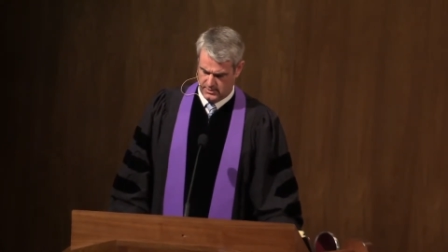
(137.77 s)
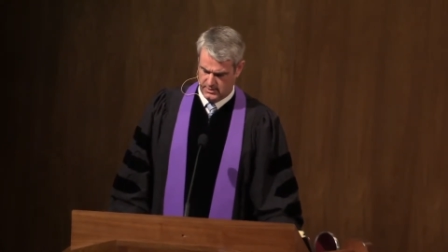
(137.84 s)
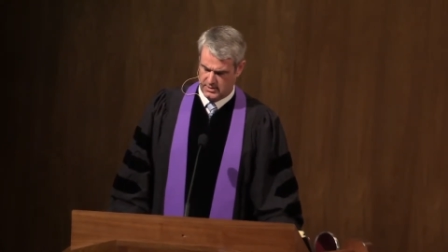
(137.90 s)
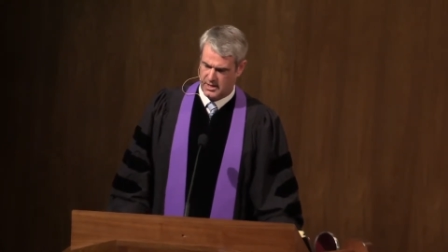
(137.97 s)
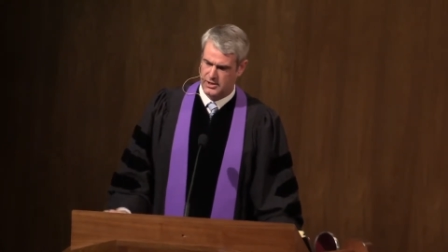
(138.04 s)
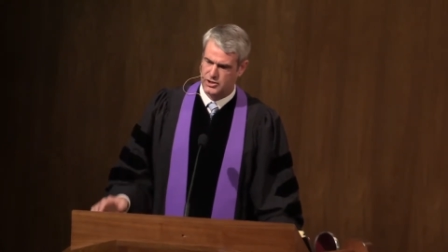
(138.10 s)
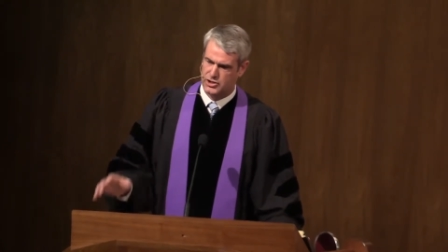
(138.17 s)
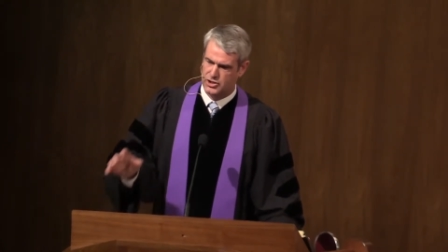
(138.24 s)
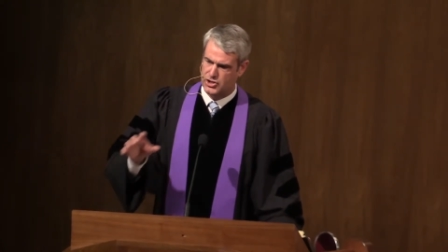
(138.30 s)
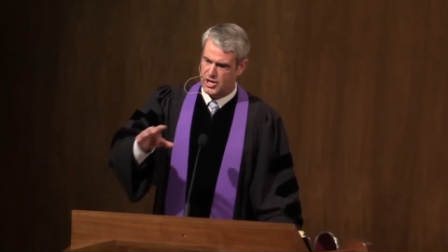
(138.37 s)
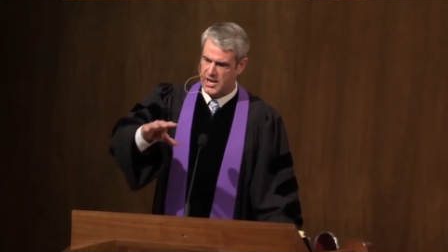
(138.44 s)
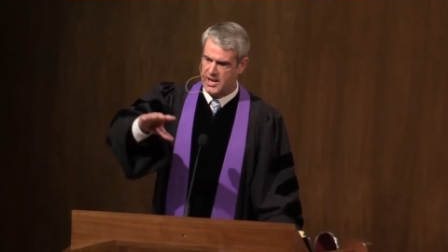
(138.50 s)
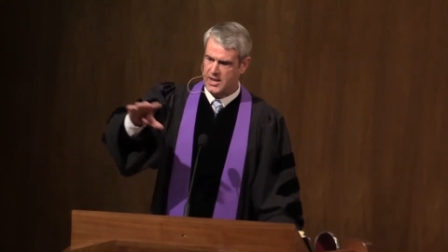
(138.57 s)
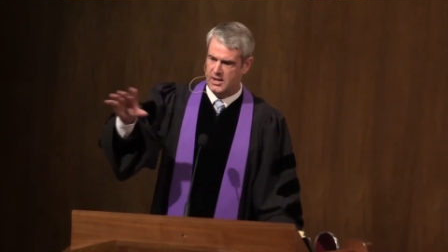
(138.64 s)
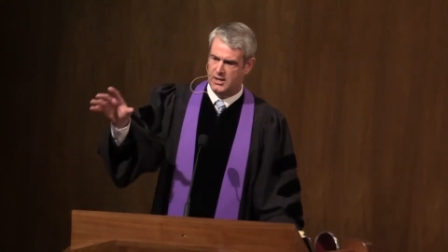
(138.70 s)
the
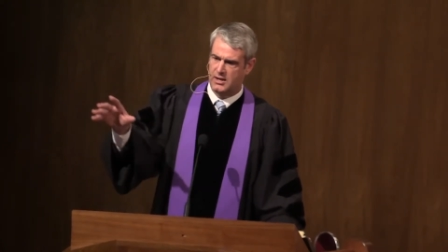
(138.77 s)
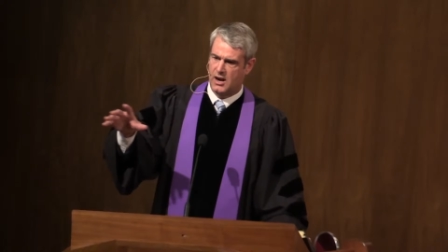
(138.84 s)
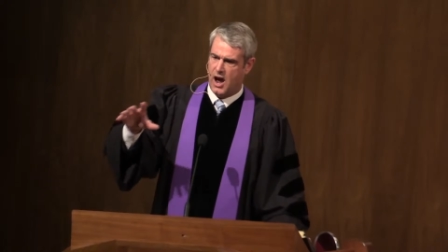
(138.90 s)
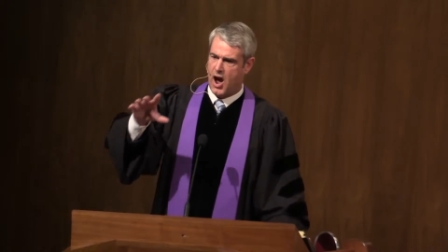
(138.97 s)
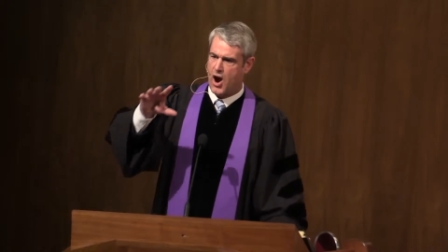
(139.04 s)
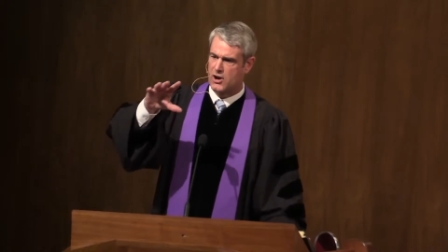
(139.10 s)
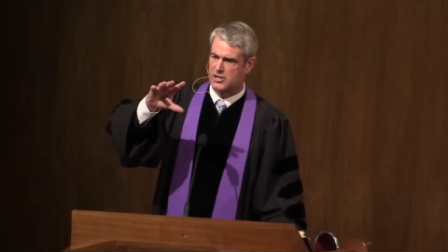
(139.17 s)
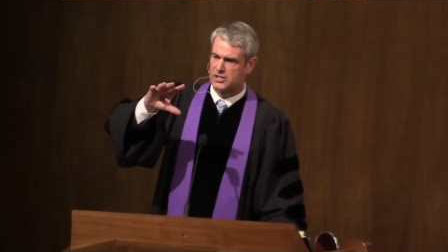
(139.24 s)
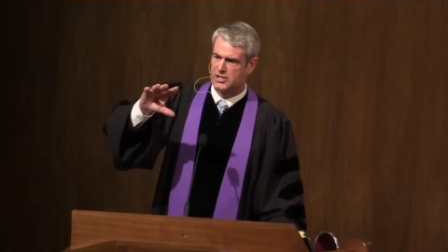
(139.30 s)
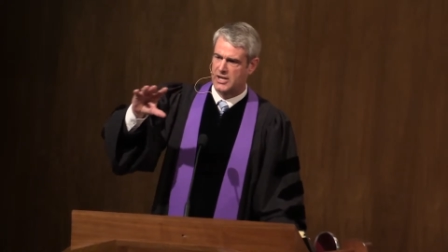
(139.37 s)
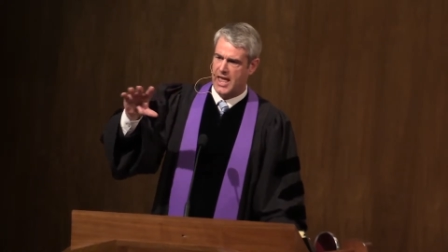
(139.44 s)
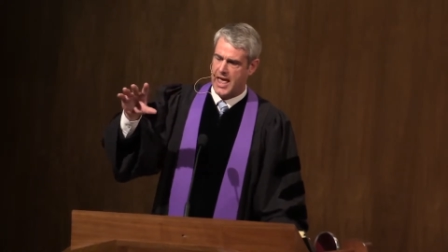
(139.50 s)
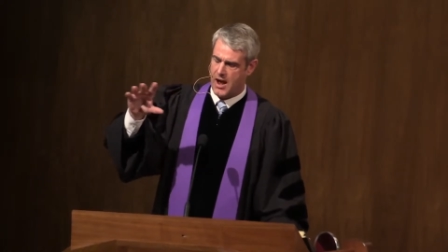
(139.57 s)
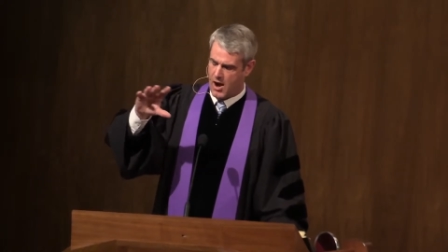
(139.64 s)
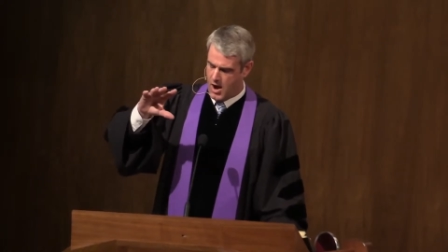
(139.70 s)
sheer
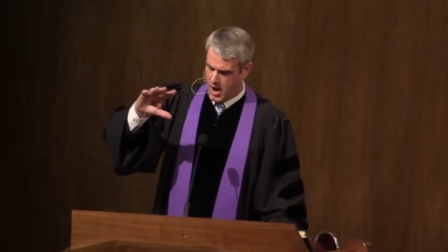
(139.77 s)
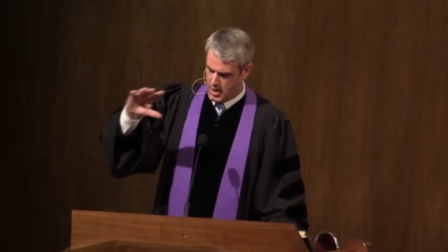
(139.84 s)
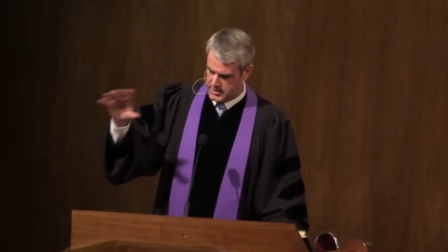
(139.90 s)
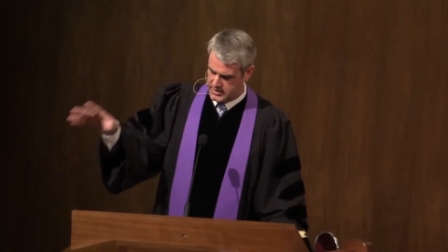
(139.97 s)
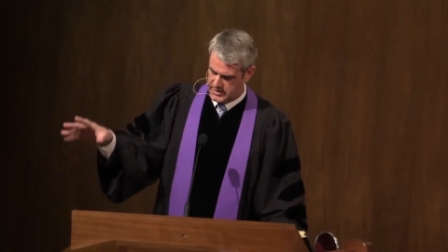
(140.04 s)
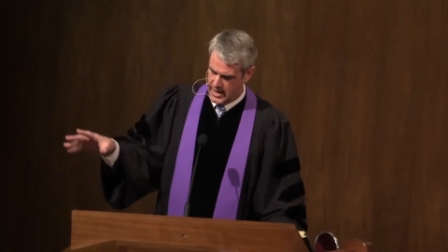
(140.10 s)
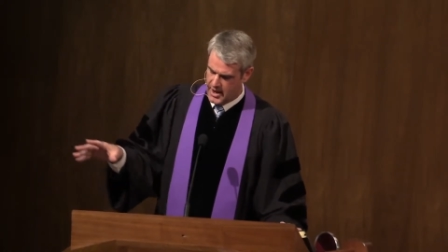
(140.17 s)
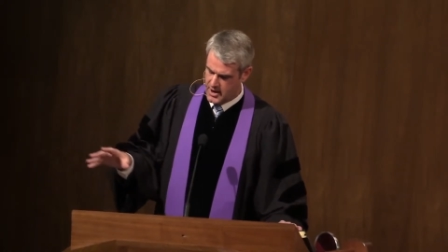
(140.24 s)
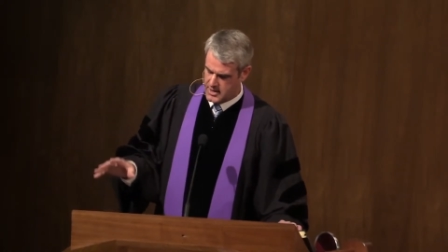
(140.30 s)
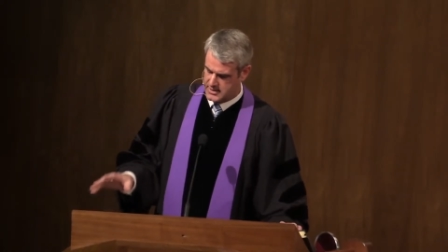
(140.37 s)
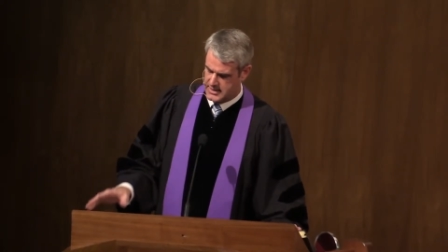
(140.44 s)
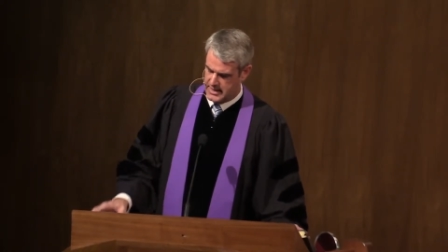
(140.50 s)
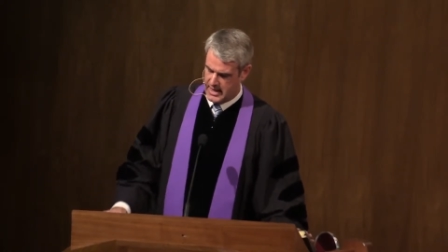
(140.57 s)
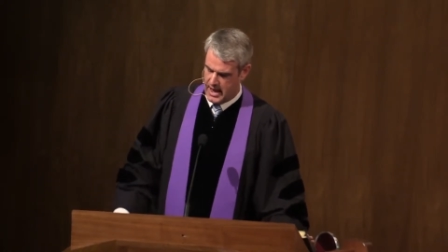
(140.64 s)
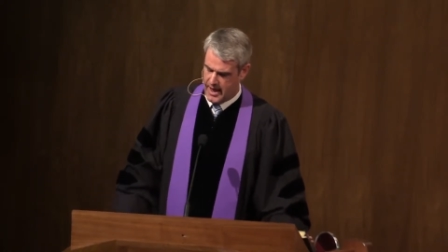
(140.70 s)

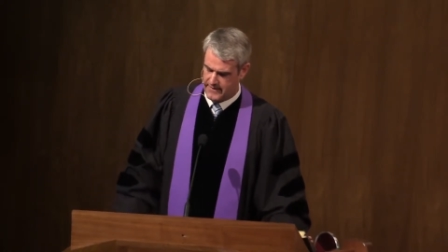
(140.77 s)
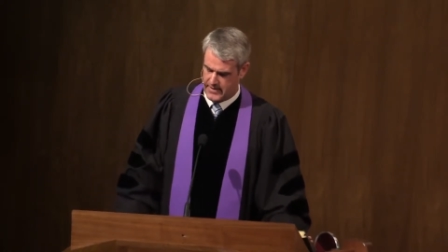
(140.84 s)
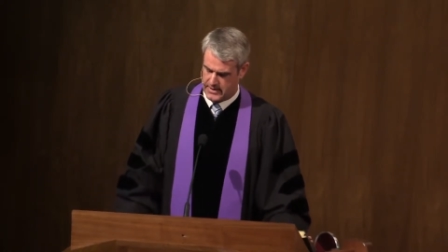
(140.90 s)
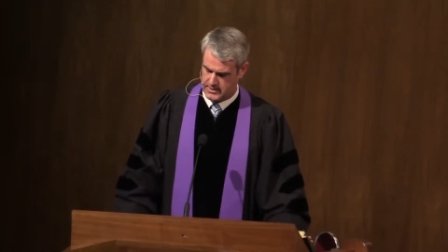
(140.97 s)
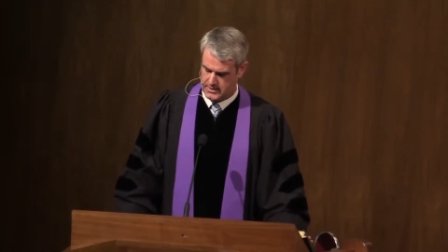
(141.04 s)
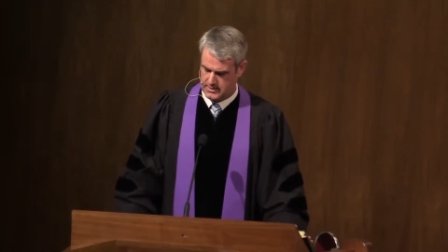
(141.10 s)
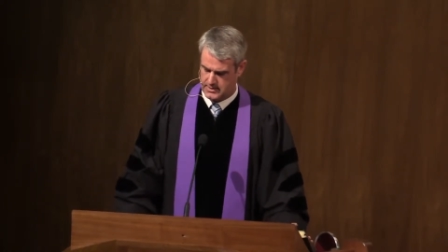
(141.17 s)
austerity of it.